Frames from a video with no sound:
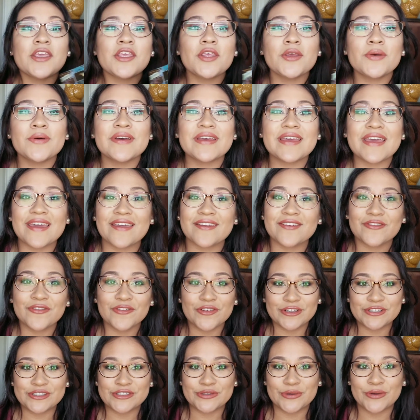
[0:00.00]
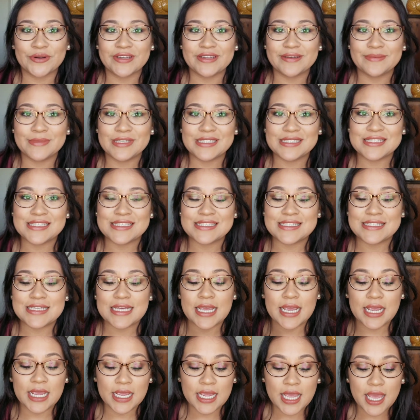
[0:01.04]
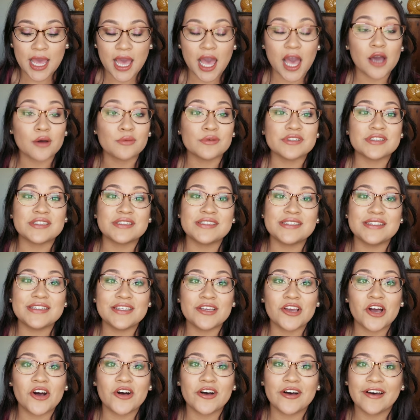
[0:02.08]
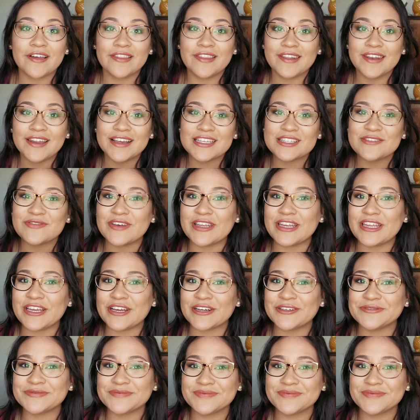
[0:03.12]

you again for joining me today. I will see y'all on the next video.